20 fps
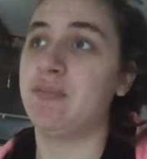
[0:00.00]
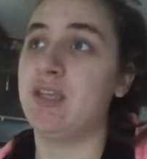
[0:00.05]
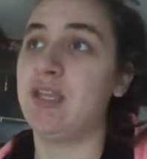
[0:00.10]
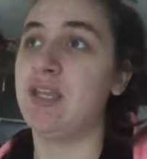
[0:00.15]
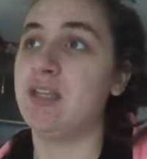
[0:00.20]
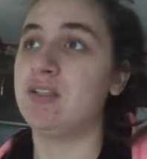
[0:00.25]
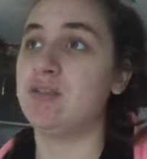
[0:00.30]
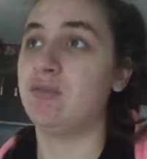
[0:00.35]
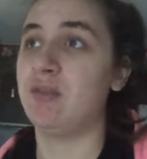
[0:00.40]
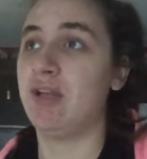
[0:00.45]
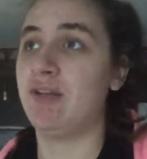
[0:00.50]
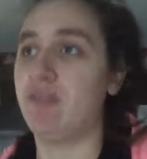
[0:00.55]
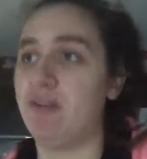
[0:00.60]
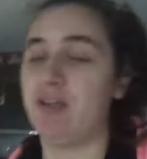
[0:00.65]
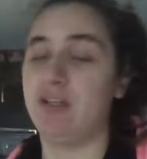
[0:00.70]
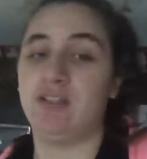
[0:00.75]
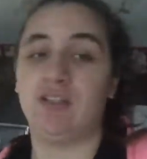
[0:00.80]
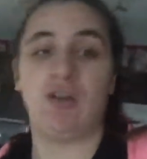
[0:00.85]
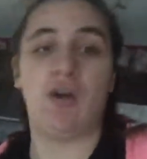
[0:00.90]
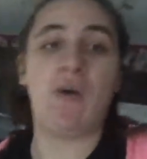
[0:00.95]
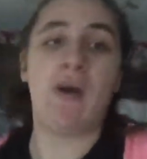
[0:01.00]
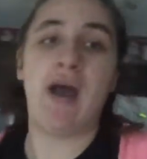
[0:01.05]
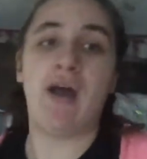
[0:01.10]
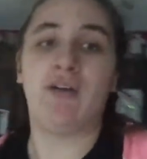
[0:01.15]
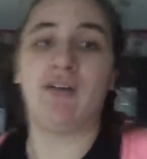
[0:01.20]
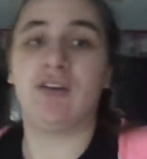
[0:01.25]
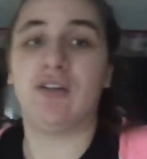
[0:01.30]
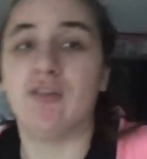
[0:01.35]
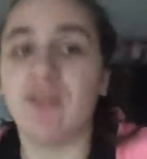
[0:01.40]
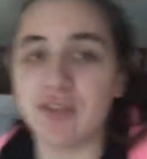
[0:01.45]
he doesn't really ever get to go
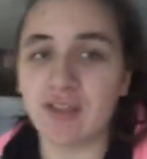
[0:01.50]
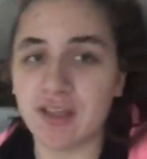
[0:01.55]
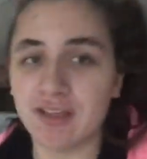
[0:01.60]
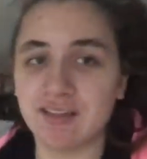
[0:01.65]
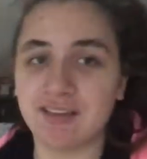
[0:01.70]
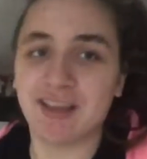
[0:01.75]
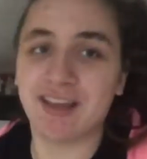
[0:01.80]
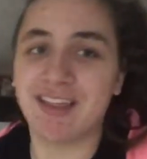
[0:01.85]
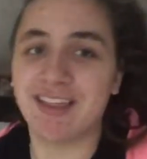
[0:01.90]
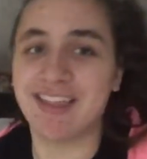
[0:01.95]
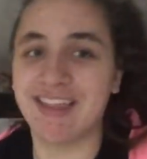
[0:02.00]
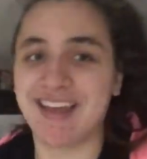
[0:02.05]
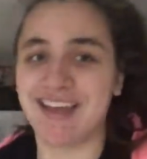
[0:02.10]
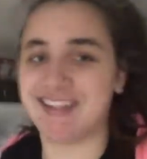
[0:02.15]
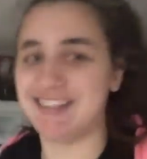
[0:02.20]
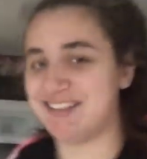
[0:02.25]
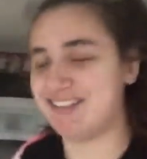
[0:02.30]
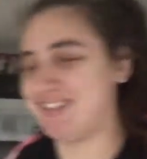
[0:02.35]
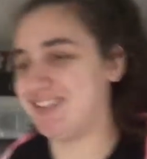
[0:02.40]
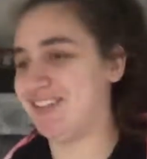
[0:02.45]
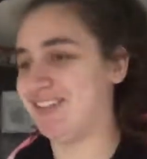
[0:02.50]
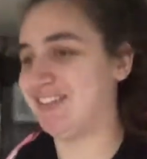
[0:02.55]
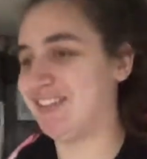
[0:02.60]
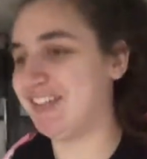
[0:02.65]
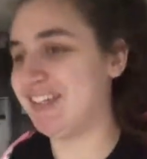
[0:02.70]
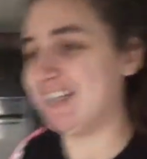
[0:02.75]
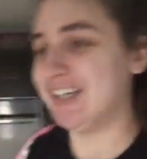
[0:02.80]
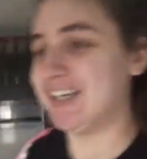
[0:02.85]
out and do things like that, so.